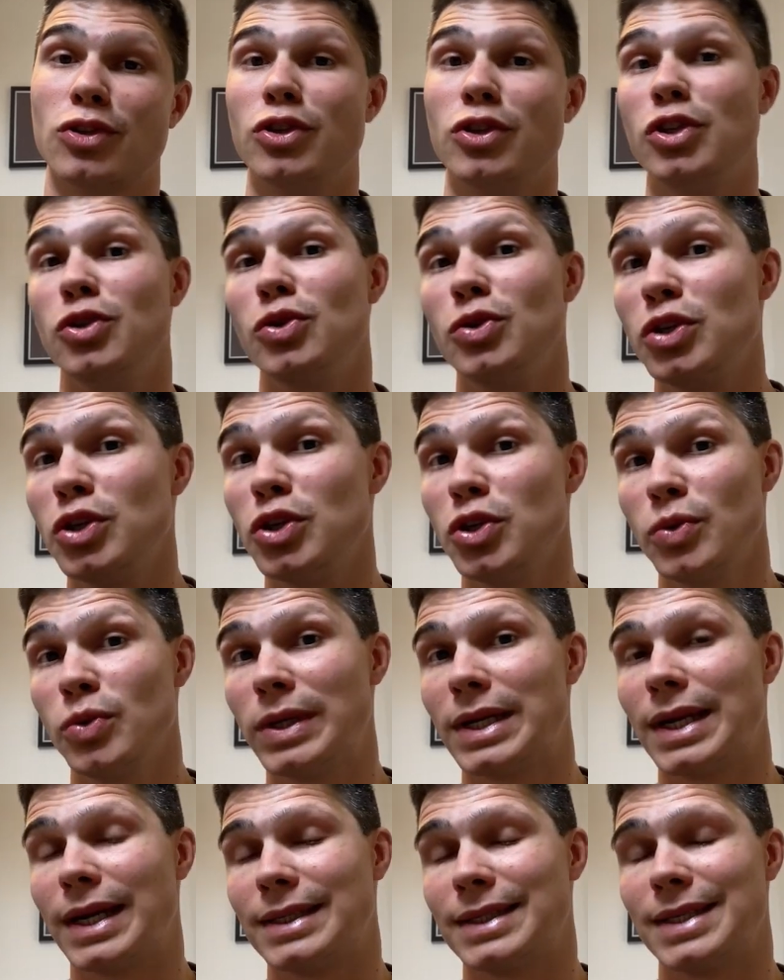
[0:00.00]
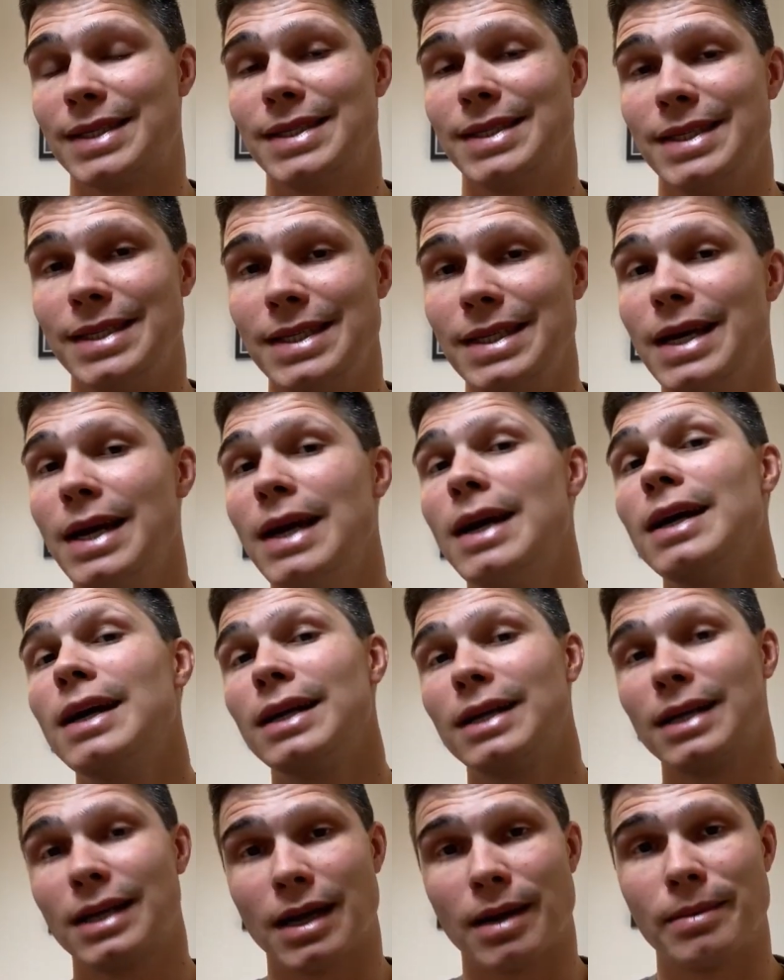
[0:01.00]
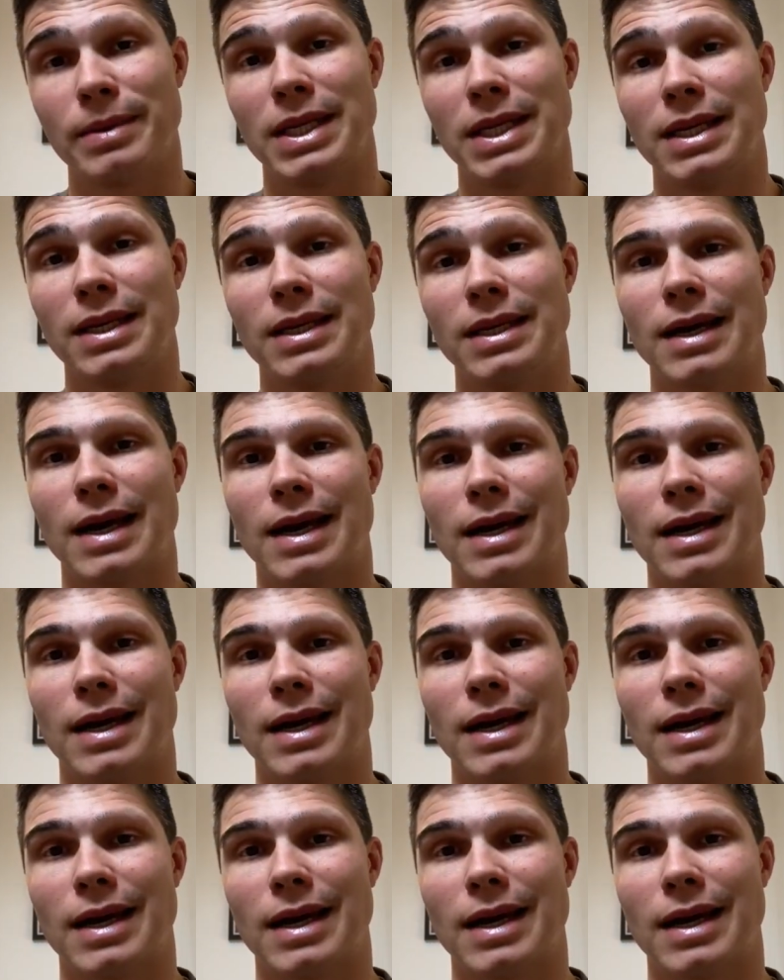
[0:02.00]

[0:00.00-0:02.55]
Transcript: who you would like to see coming in